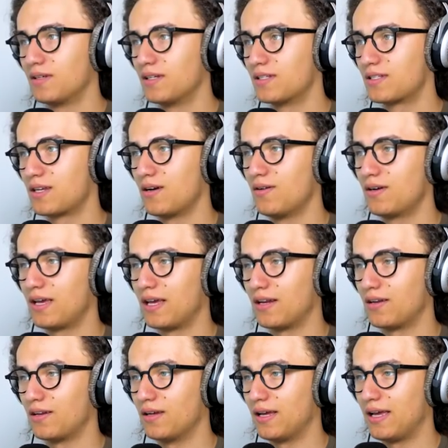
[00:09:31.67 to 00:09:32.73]
Let's go again
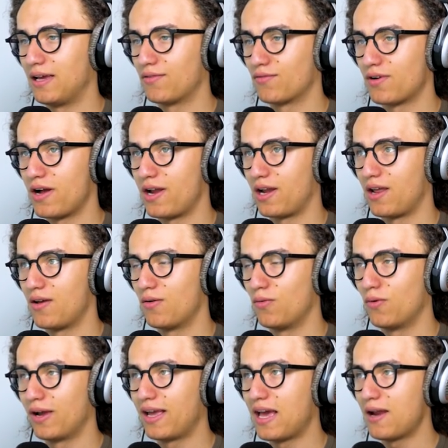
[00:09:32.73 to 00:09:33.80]
and run.
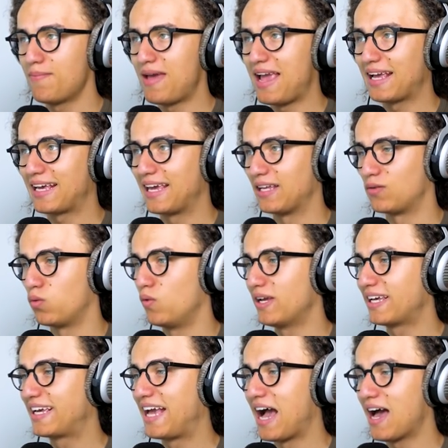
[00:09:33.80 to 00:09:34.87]
We gotta make it. We
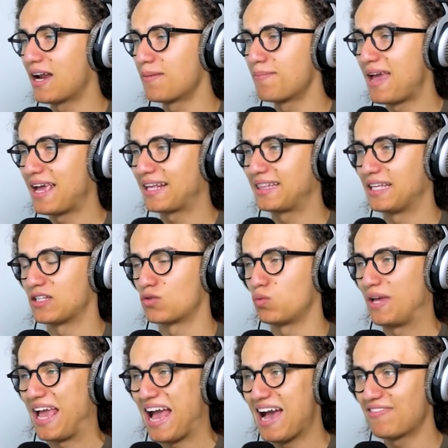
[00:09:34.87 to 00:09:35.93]
gotta make this.
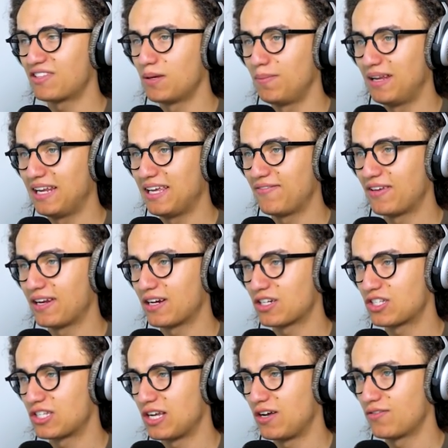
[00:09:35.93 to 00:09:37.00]
We have to believe in
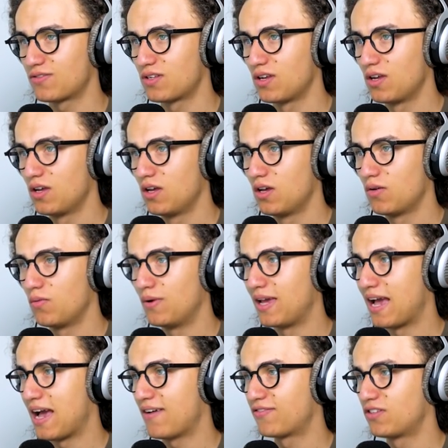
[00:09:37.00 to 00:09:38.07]
ourselves. We
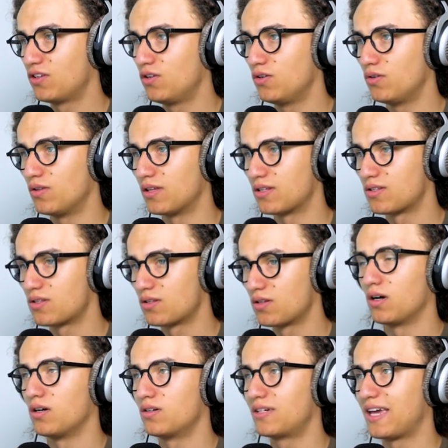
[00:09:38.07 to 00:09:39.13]
have to do this.
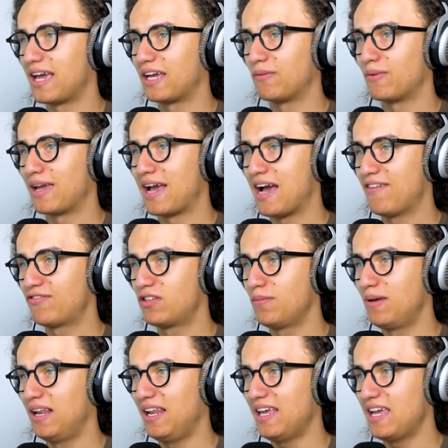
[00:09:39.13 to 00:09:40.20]
Okay, we have to
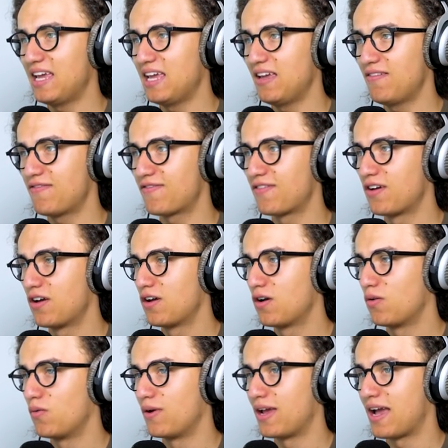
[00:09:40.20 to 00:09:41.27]
believe.
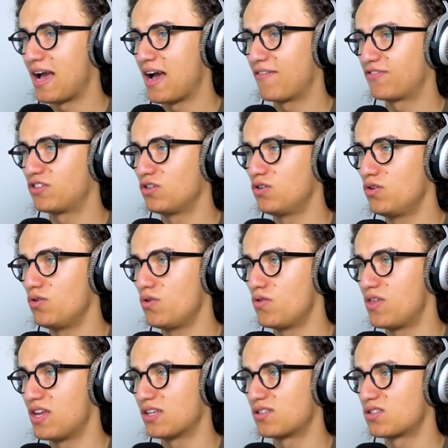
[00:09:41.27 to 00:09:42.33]
We have to do
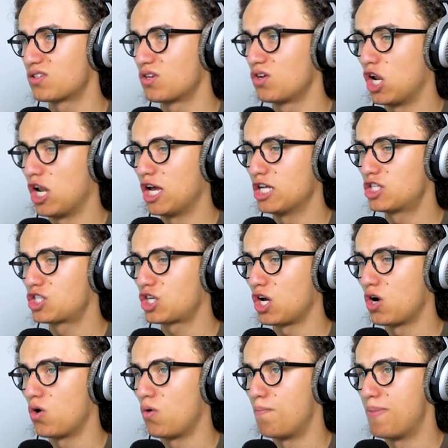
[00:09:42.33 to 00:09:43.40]
this. Let's
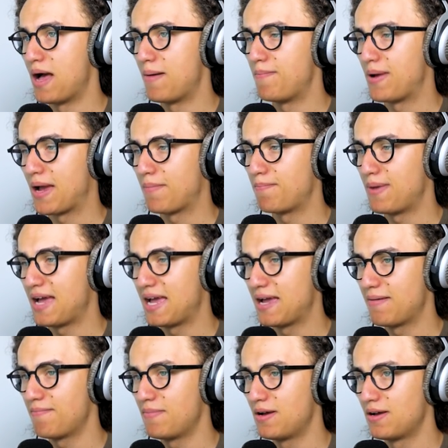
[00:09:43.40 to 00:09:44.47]
go. Bam, bam,
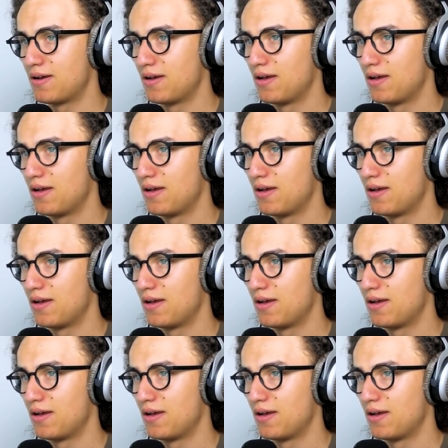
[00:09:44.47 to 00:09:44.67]
bam.